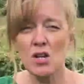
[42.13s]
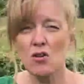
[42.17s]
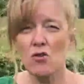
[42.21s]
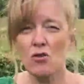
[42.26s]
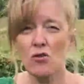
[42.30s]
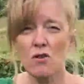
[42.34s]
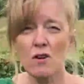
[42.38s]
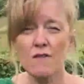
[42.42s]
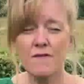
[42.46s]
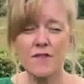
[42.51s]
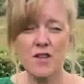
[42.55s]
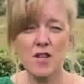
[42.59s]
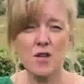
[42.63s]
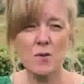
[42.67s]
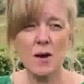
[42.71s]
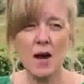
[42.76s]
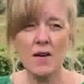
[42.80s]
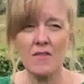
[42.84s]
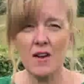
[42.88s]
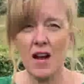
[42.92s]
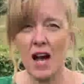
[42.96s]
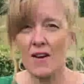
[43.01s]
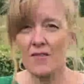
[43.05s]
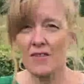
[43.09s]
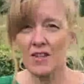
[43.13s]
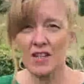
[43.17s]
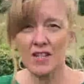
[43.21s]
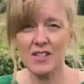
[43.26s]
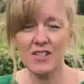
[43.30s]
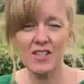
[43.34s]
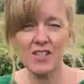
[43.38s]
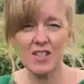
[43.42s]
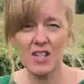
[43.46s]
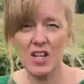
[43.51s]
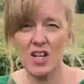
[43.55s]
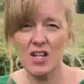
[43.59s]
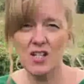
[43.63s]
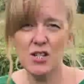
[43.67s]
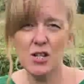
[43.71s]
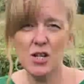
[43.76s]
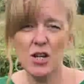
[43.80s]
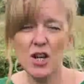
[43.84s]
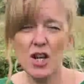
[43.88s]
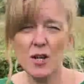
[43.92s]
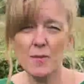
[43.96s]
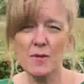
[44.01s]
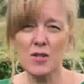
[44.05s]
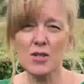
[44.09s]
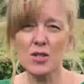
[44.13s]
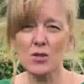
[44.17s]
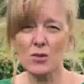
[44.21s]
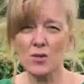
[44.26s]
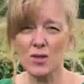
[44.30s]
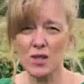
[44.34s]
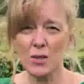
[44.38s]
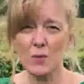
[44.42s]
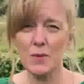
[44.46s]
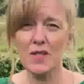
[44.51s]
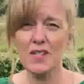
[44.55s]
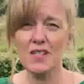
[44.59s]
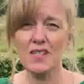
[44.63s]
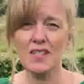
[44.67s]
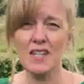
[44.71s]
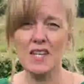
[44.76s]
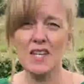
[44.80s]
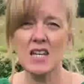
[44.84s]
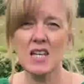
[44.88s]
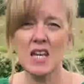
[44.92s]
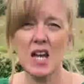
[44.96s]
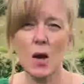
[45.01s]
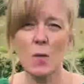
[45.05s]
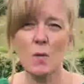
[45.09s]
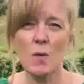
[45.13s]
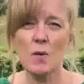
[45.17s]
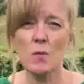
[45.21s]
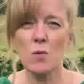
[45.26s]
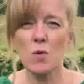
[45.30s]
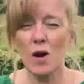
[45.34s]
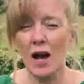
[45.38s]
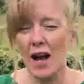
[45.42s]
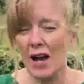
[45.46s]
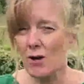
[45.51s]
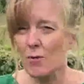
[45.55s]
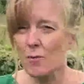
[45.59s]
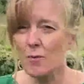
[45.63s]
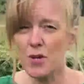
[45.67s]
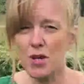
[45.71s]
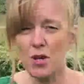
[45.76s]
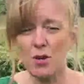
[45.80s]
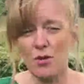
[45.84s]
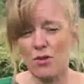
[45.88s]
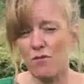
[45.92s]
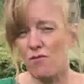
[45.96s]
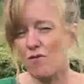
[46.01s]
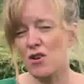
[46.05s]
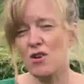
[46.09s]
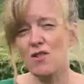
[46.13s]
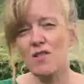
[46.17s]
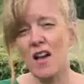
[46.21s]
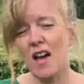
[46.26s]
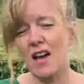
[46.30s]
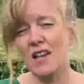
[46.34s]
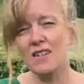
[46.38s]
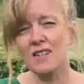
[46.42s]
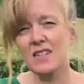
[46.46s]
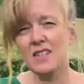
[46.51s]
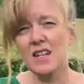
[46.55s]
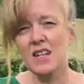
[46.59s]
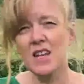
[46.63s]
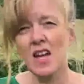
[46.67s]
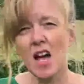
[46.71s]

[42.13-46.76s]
or if you ever have a concern, you can come and talk to us and we will help you through that.